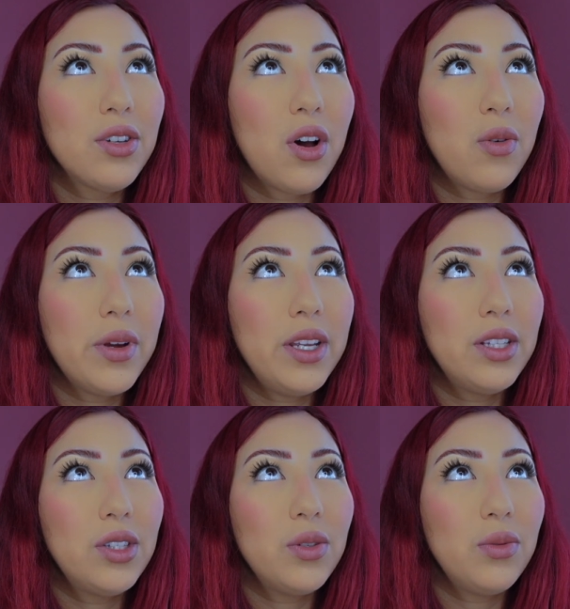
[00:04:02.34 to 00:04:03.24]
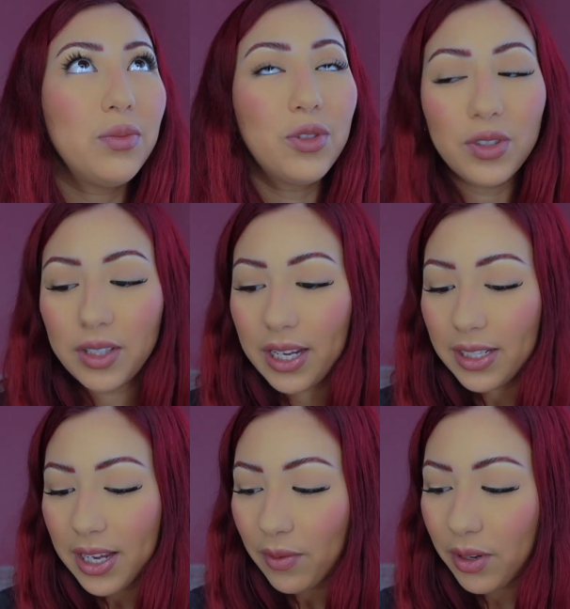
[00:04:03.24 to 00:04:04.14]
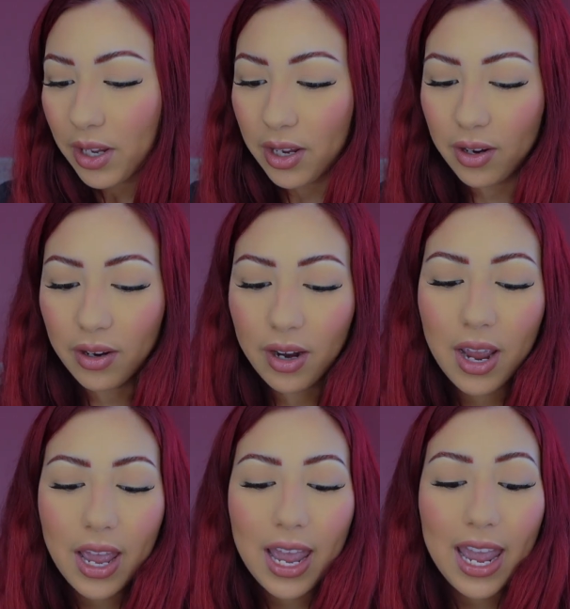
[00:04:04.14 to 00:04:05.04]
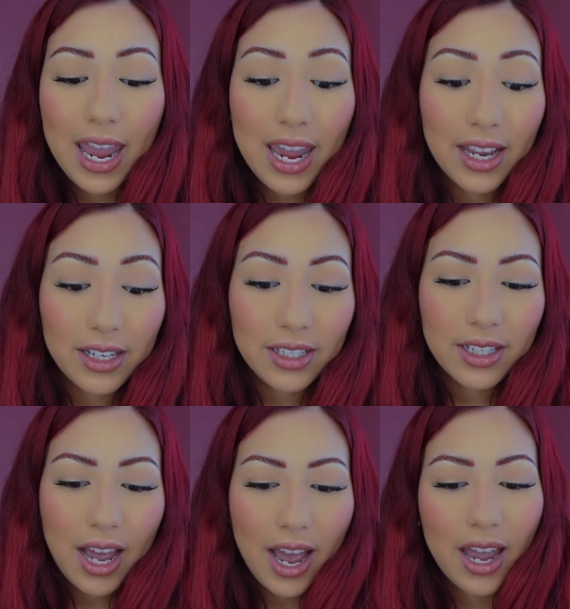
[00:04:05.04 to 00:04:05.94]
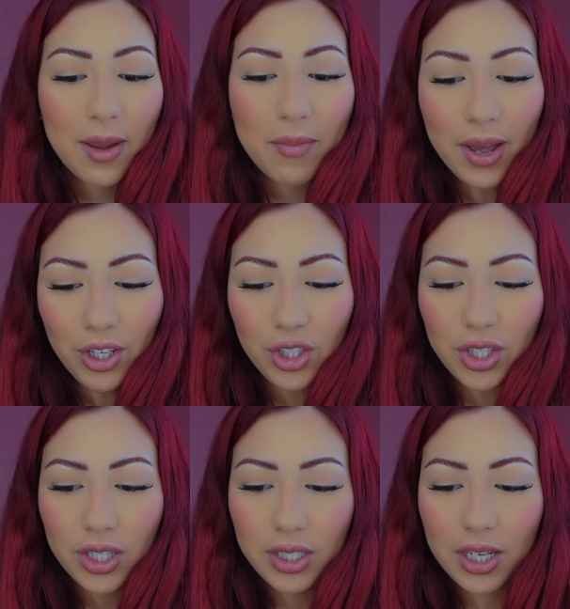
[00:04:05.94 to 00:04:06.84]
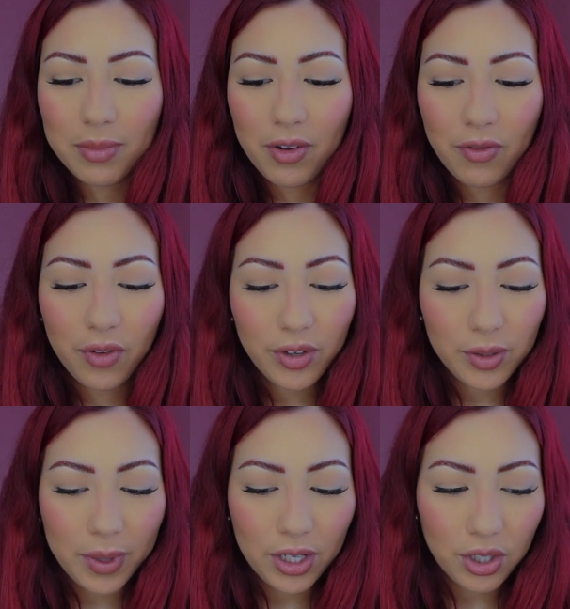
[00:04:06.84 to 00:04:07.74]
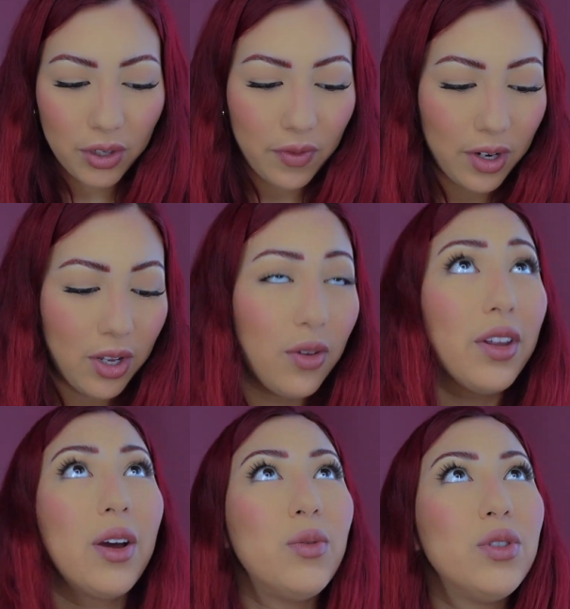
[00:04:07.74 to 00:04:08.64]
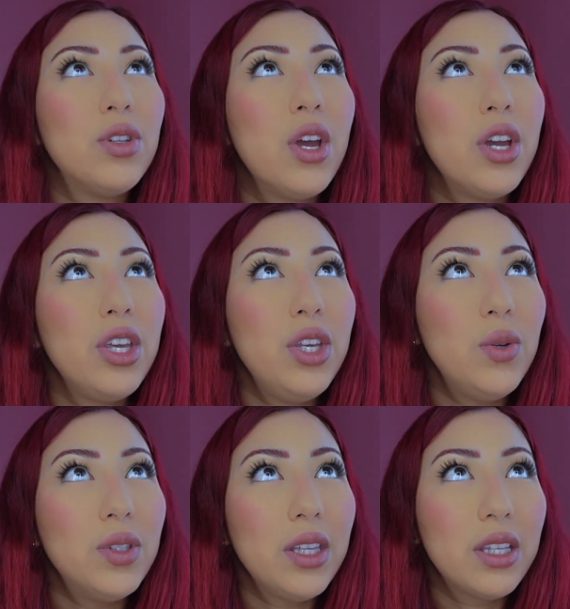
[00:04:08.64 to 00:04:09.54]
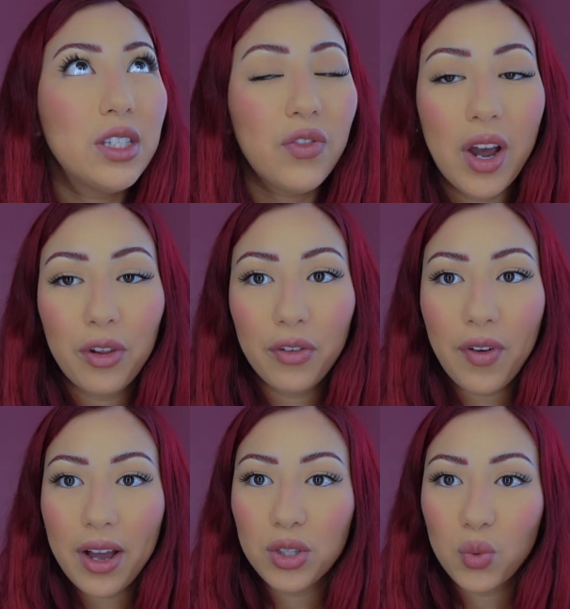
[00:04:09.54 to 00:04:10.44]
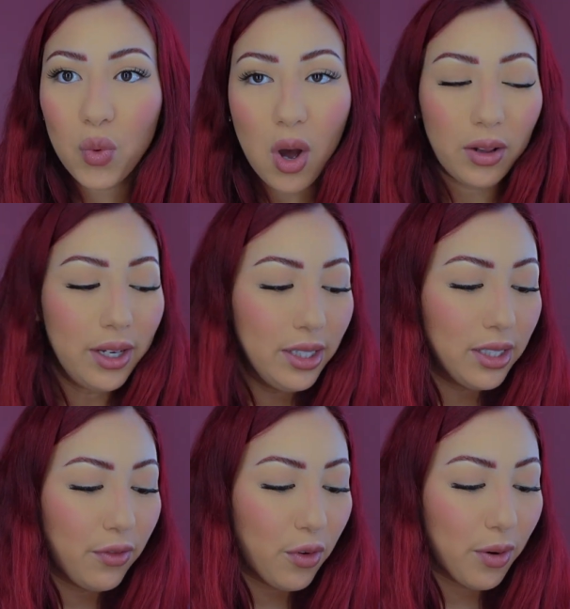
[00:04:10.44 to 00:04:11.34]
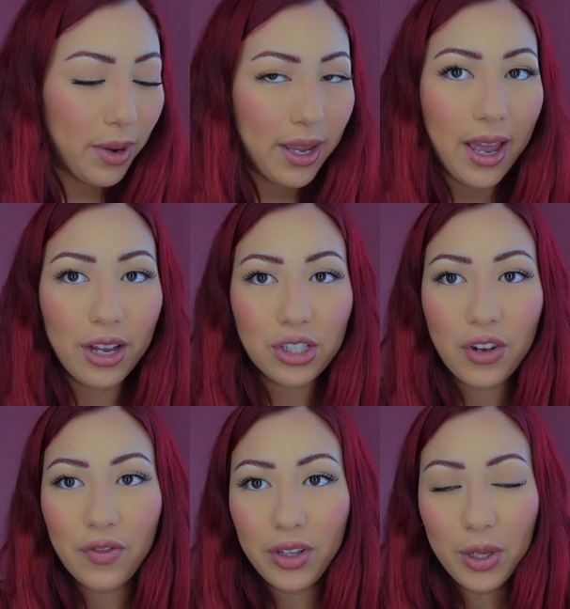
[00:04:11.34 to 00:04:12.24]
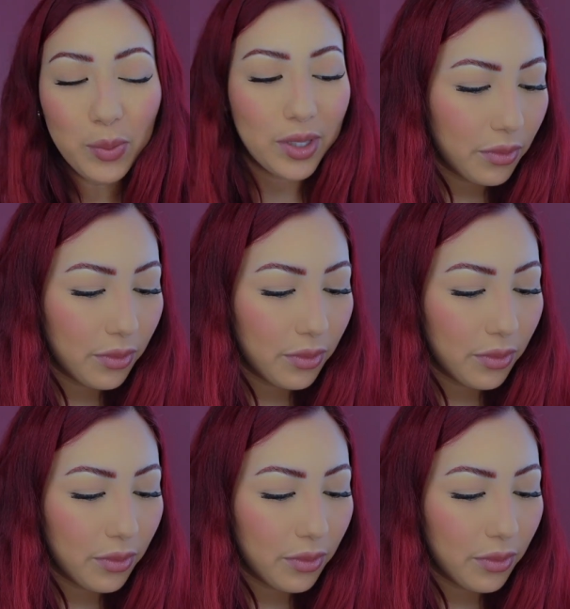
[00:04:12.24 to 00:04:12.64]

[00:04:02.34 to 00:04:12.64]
all ready to just lay down here. And I mentioned in my first paycheck video that I was using this Filofax wallet for my cash envelopes,